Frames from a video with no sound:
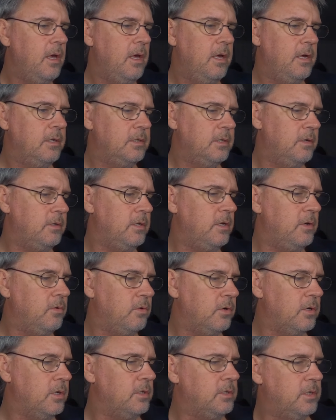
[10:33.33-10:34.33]
So
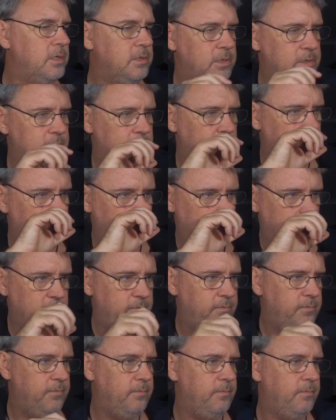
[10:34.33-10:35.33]
D-hooker, scissors, knife,
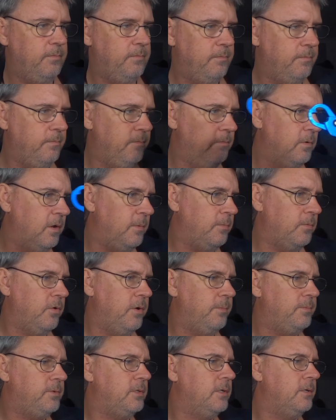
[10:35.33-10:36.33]
lip
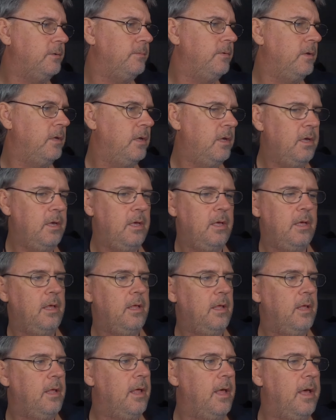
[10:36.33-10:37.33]
grips,
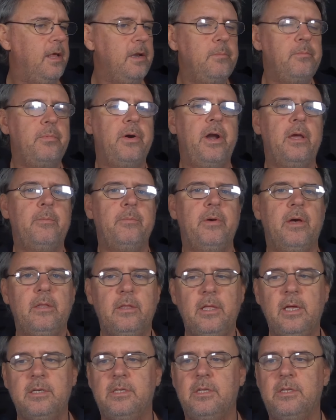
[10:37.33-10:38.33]
and a brag mat.
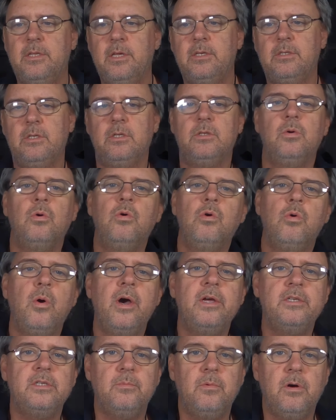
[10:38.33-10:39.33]
That's the things that's
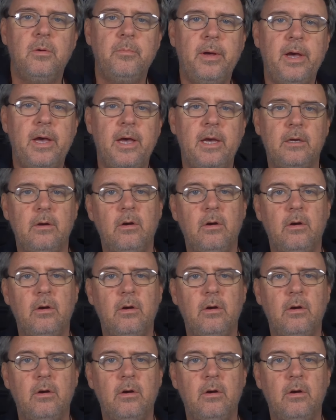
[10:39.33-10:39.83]
always in my bag.